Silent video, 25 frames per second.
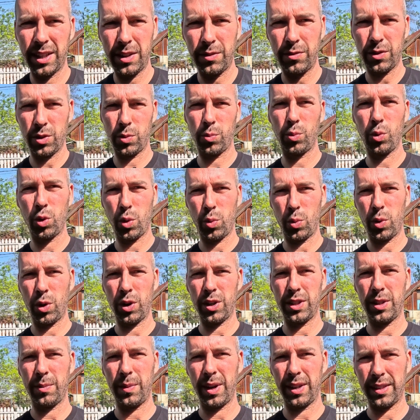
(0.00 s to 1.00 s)
a few more
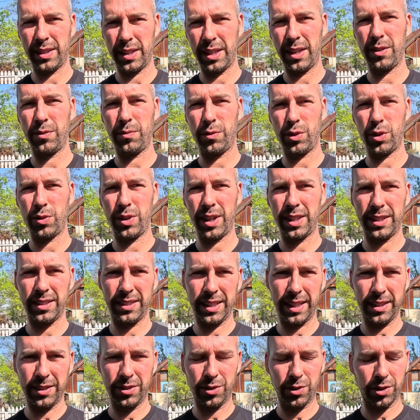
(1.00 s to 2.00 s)
words about the infrared
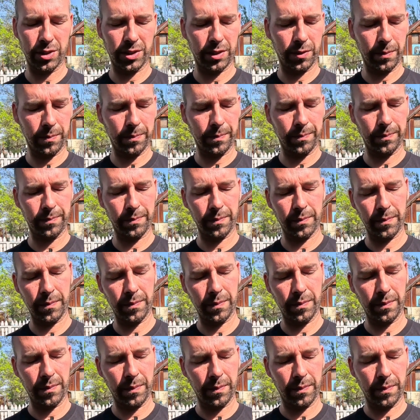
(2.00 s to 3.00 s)
sensors.
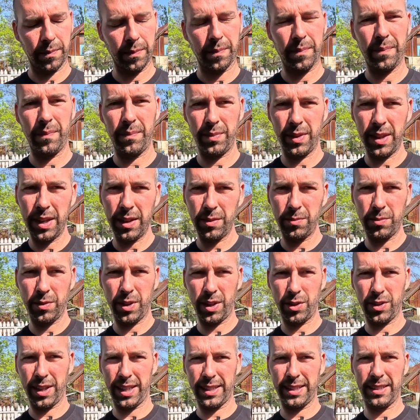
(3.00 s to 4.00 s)
The
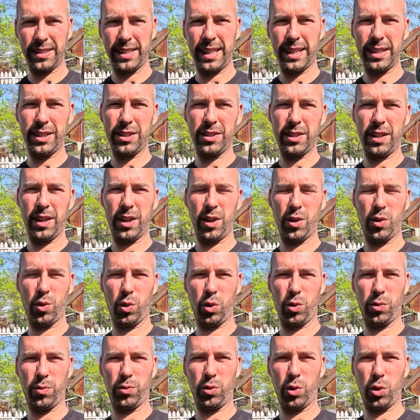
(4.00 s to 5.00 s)
infrared sensor
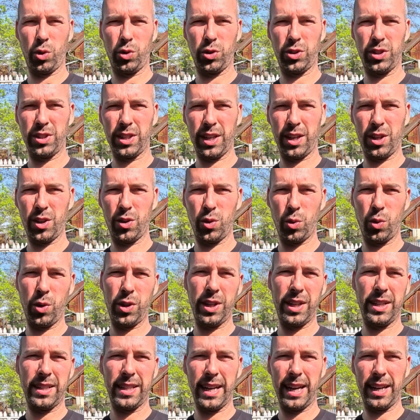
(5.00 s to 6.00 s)
or photocell or
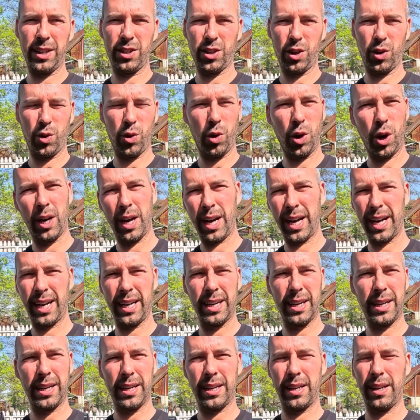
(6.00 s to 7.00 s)
detector or eye,
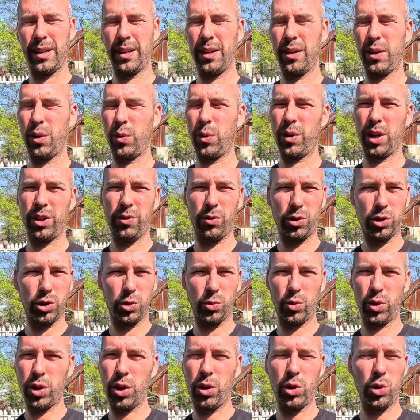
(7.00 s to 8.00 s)
whatever you
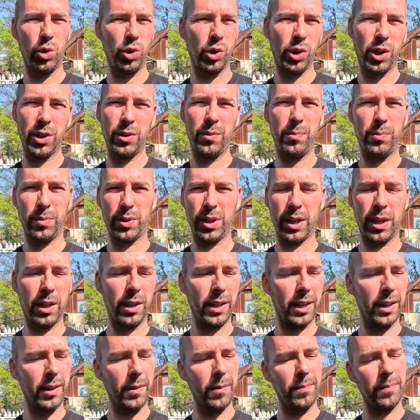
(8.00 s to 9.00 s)
want to call it,
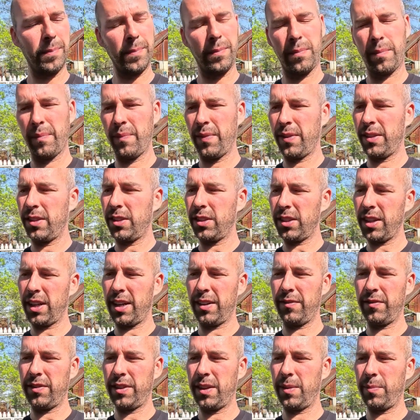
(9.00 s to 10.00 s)

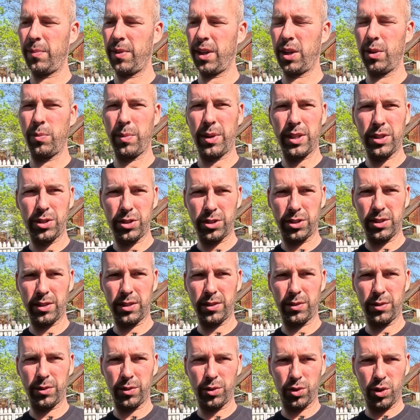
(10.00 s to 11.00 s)
serves the purpose
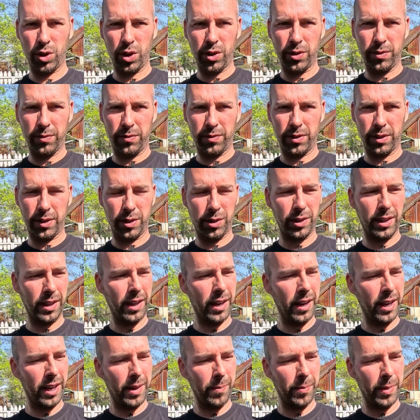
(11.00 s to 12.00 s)
of
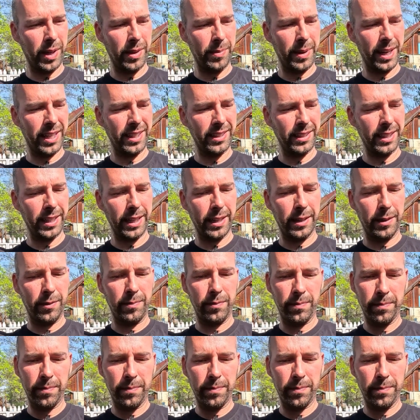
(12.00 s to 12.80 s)
preventing